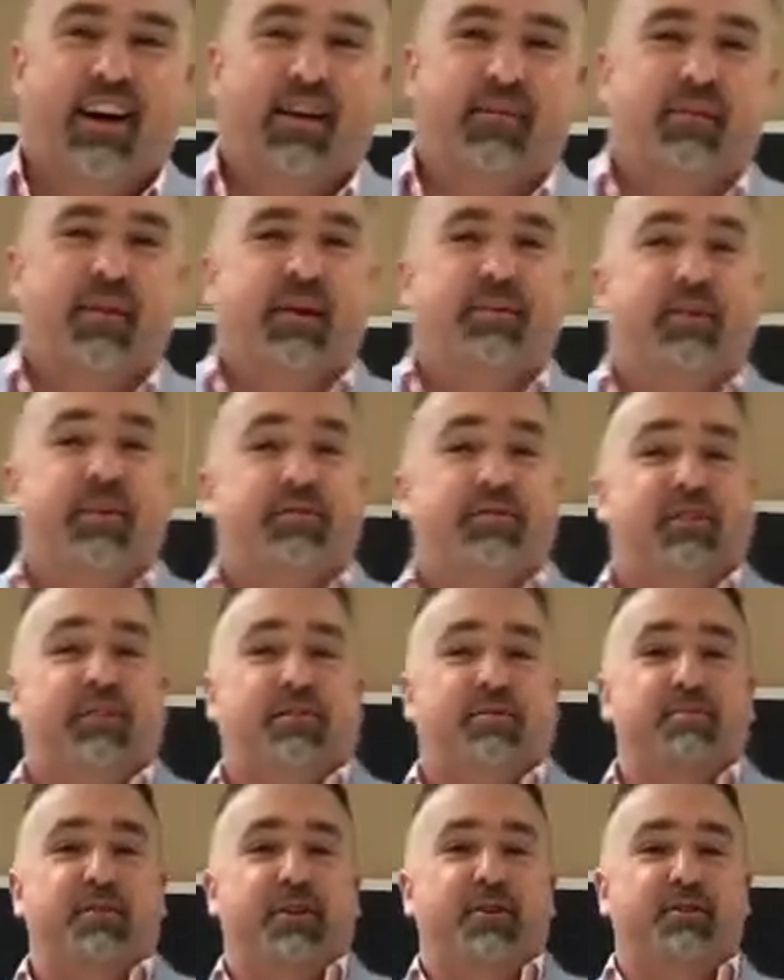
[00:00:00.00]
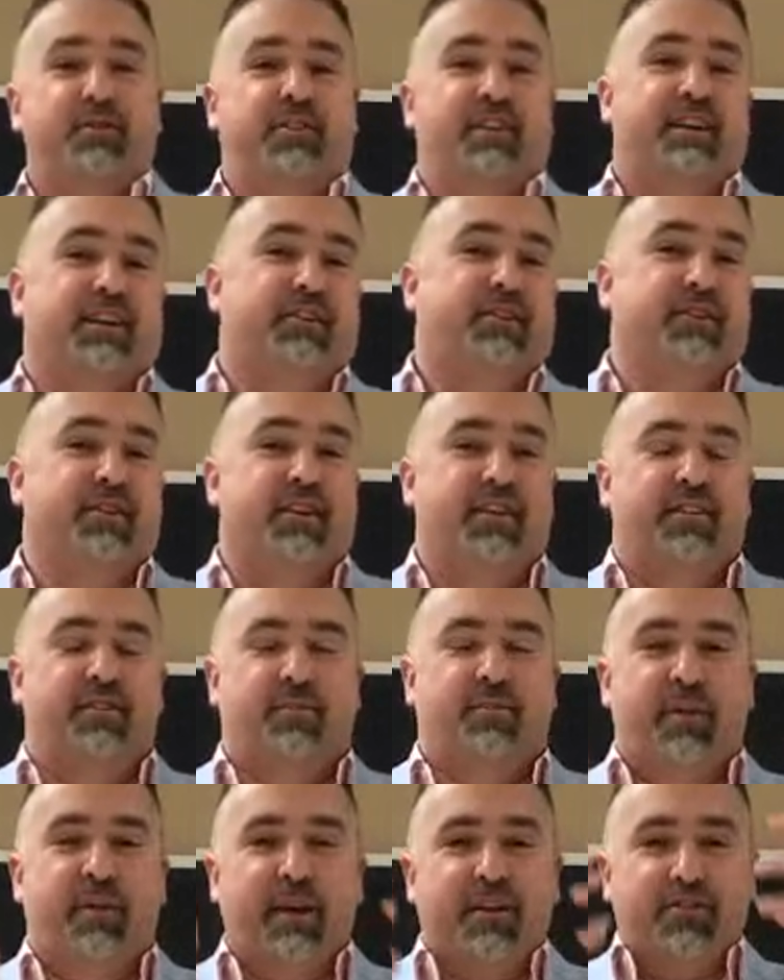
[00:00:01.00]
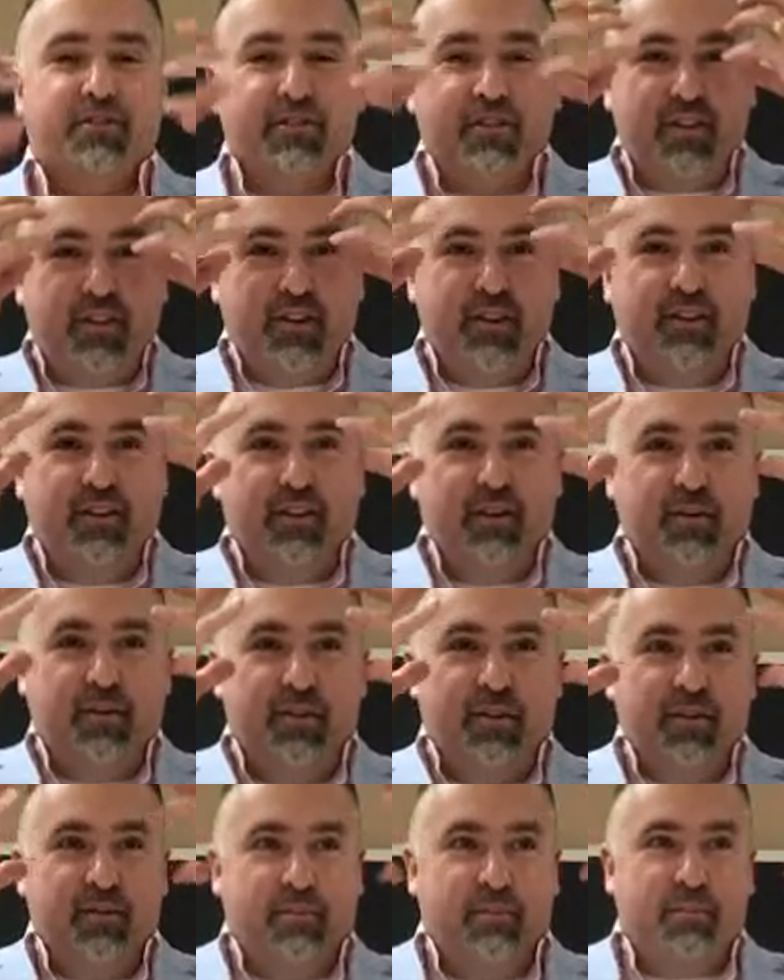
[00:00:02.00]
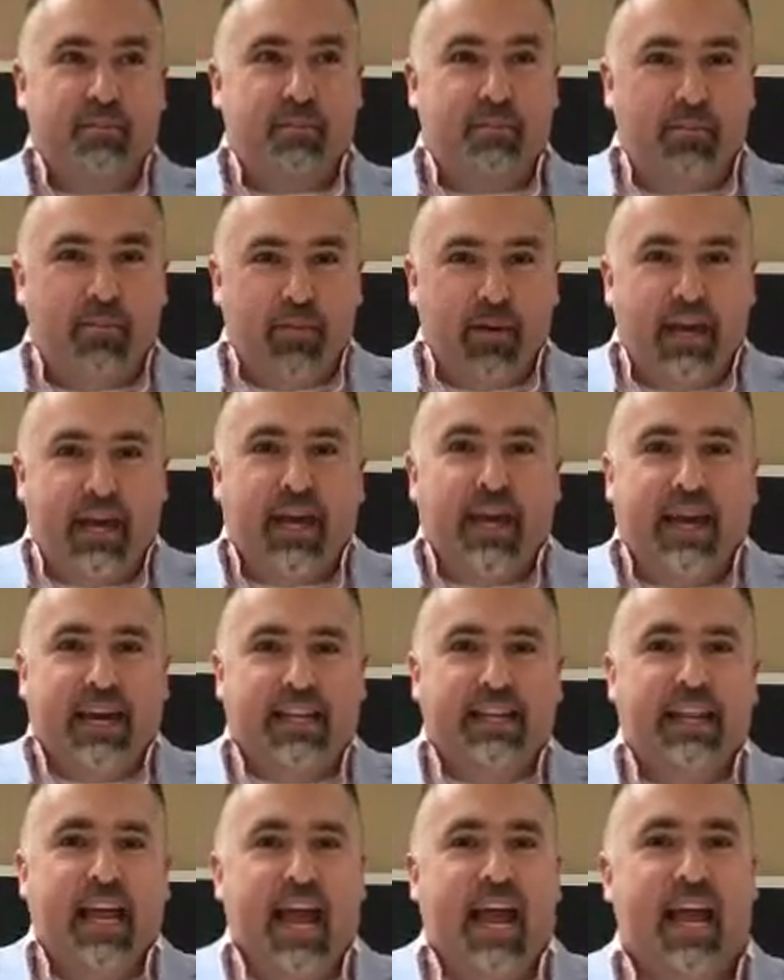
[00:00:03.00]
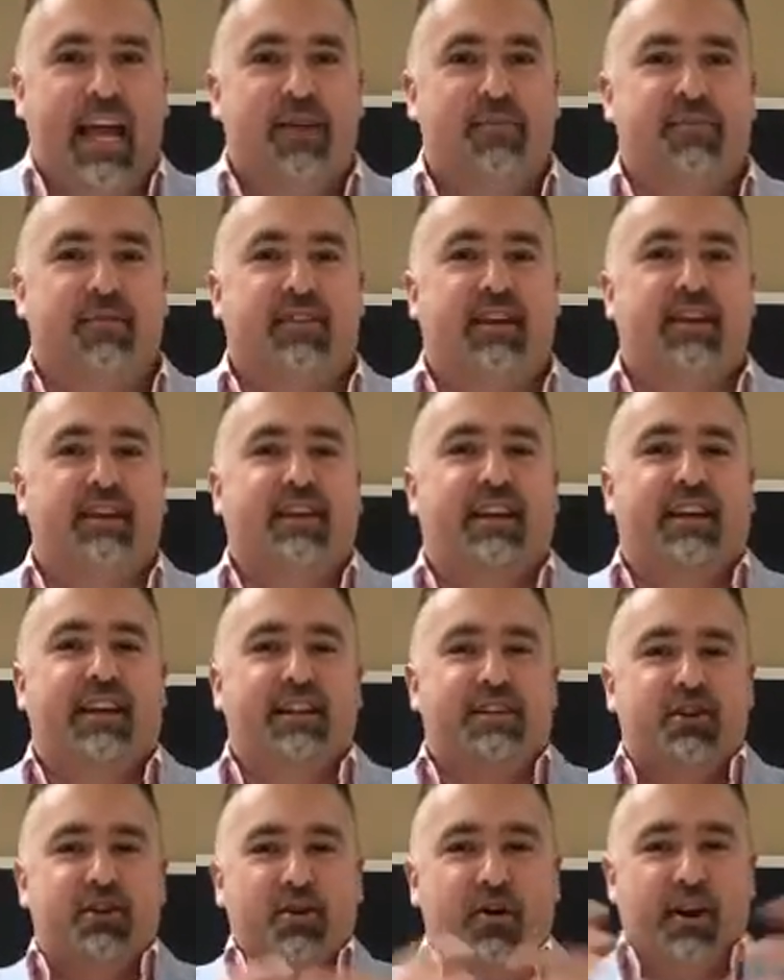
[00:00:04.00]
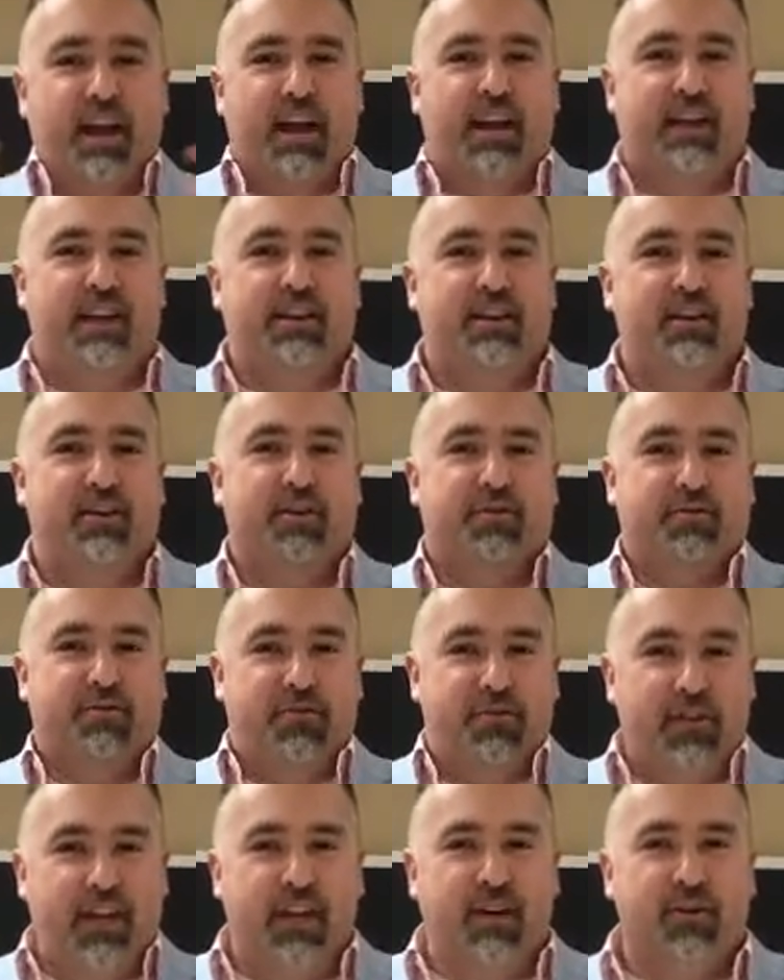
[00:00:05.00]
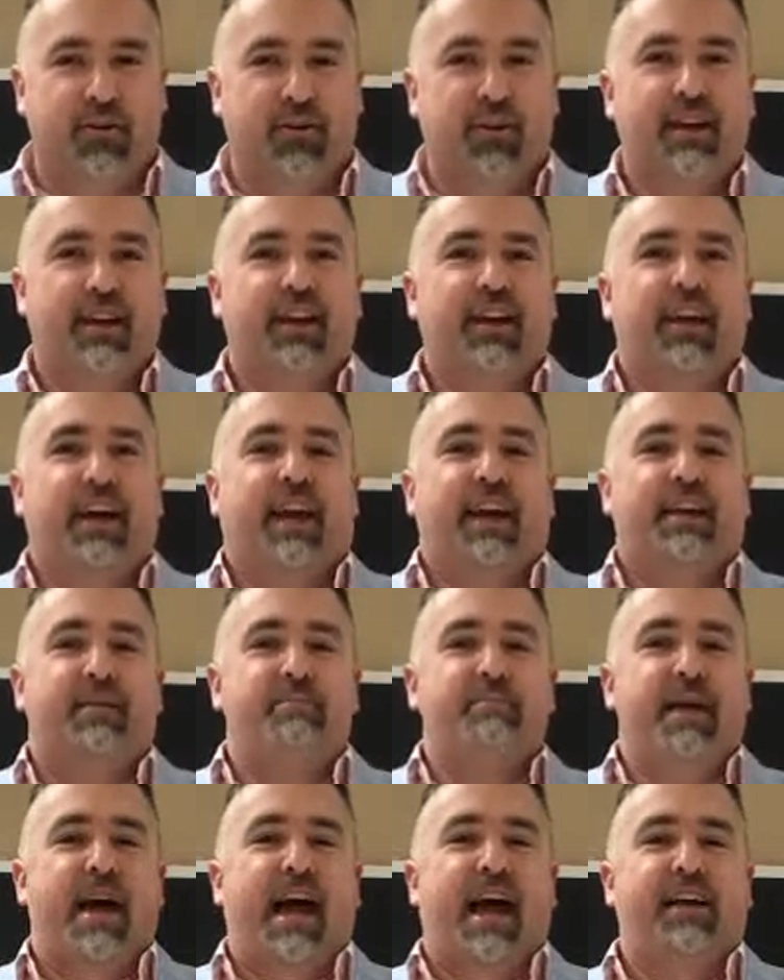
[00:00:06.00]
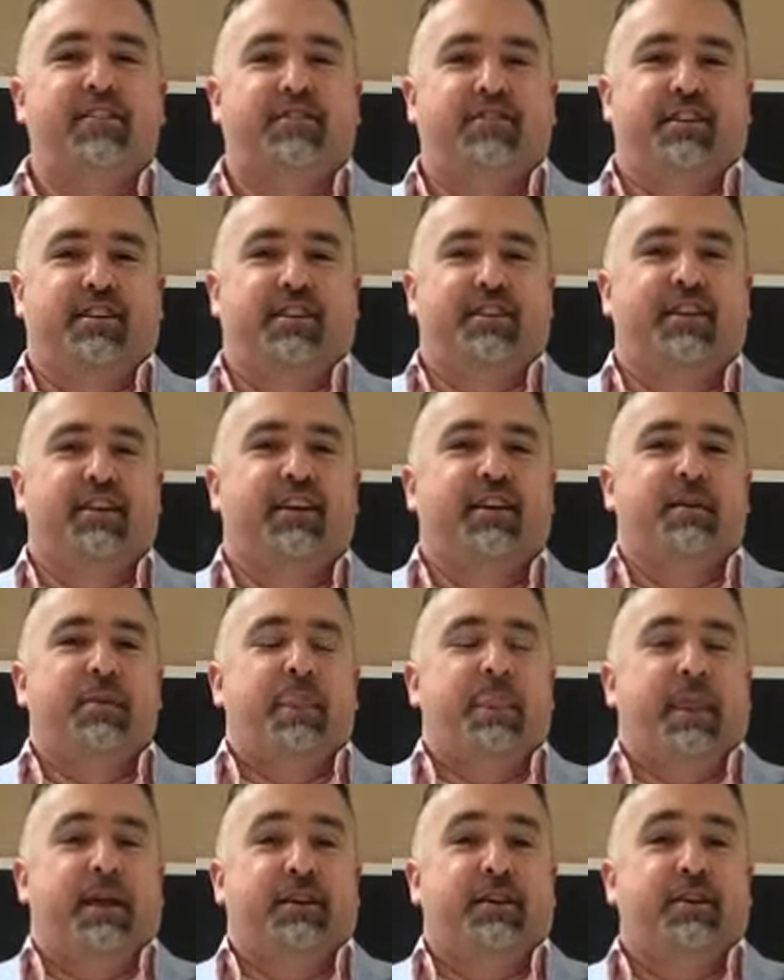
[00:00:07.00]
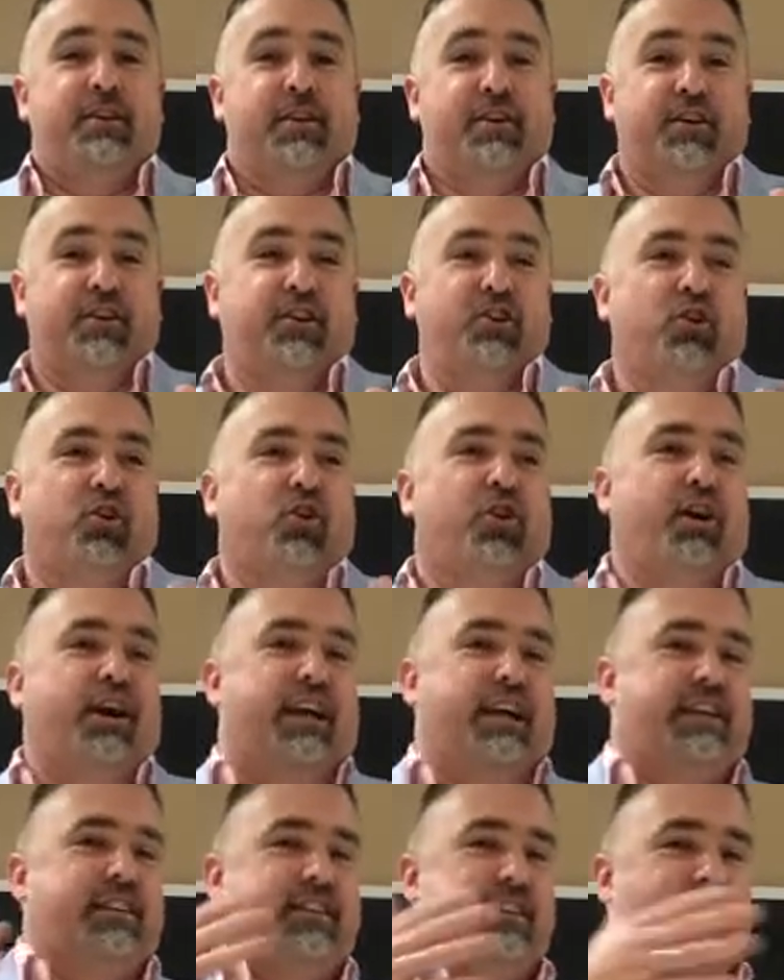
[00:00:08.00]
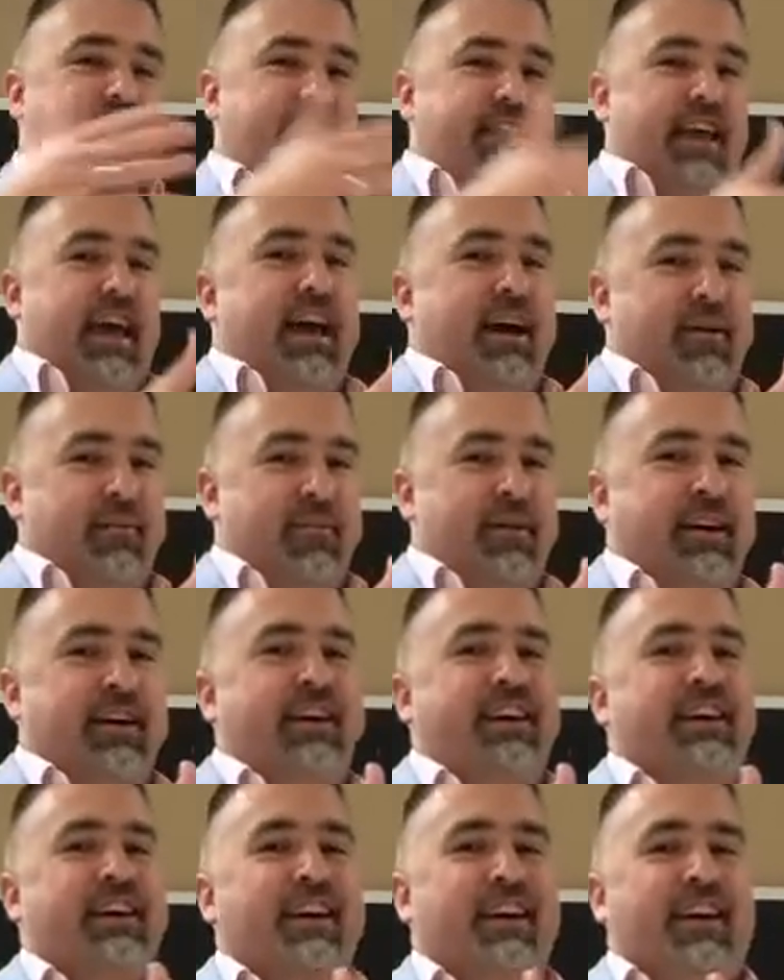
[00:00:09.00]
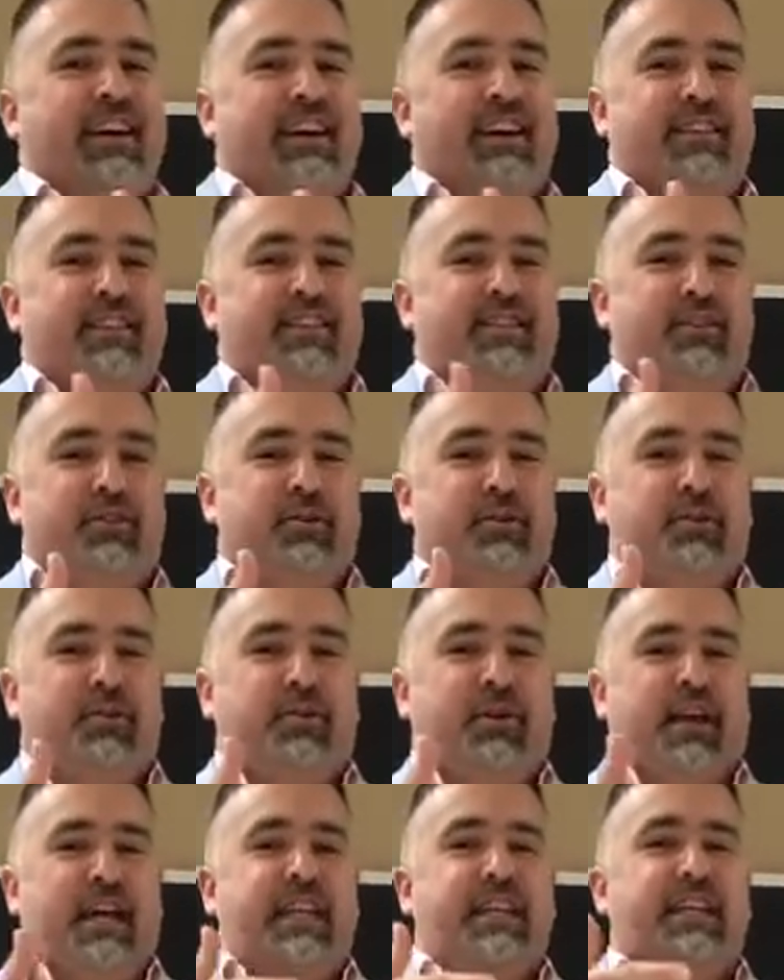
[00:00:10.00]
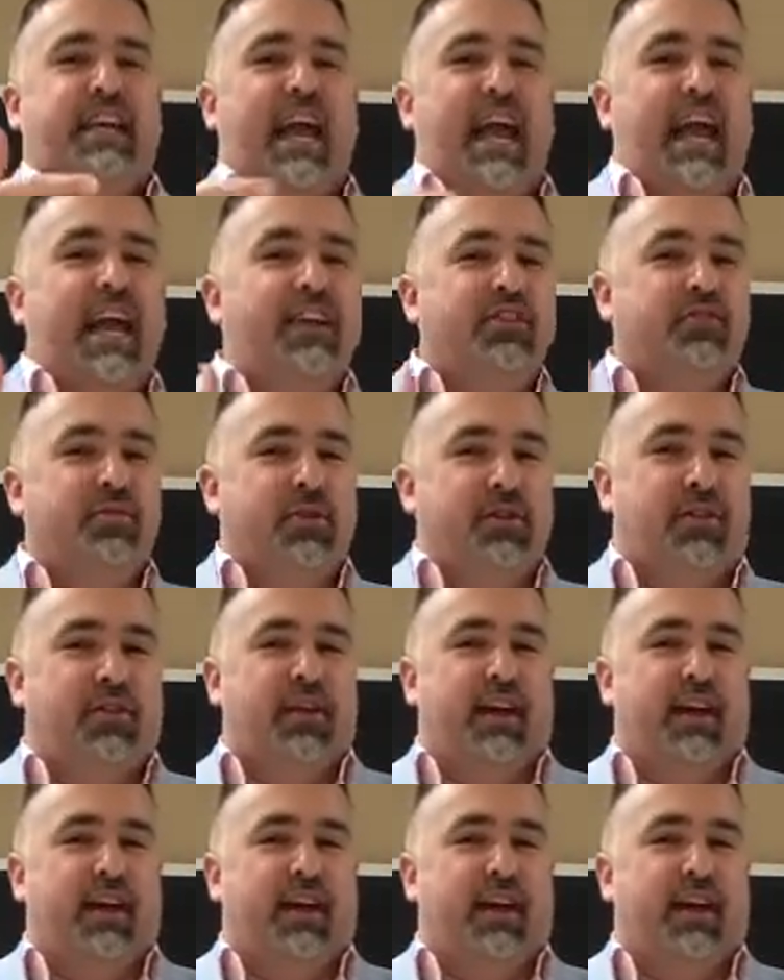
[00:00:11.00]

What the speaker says: maybe if it's music, or picture the big names in your field, and imagine you're going to them to engage with